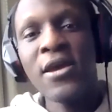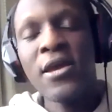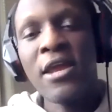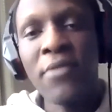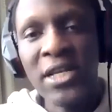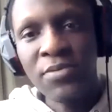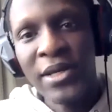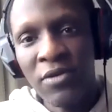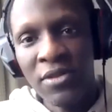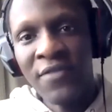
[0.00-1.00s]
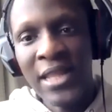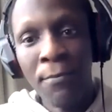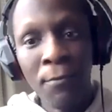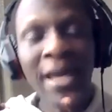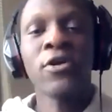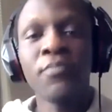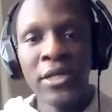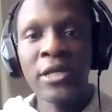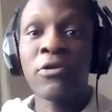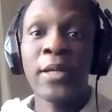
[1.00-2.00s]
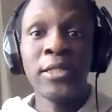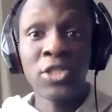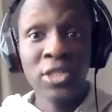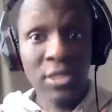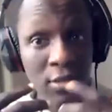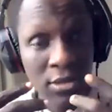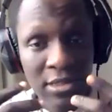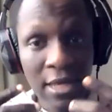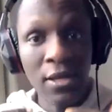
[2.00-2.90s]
irrespective of the fact that my company created this